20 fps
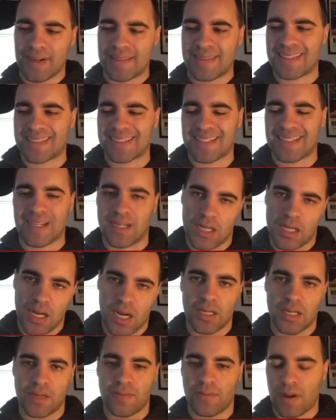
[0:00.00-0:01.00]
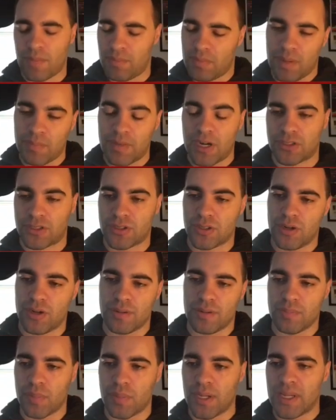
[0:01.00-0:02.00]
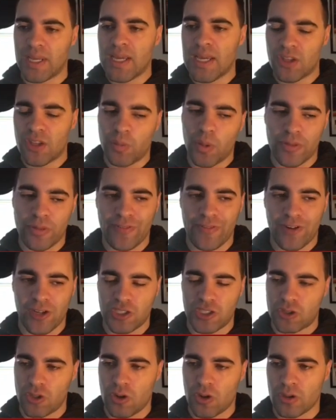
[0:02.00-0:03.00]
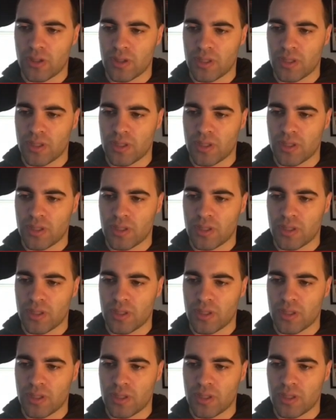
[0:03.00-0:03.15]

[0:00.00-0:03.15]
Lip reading: I think it's kind of, I'm not certain, but they're both very strong.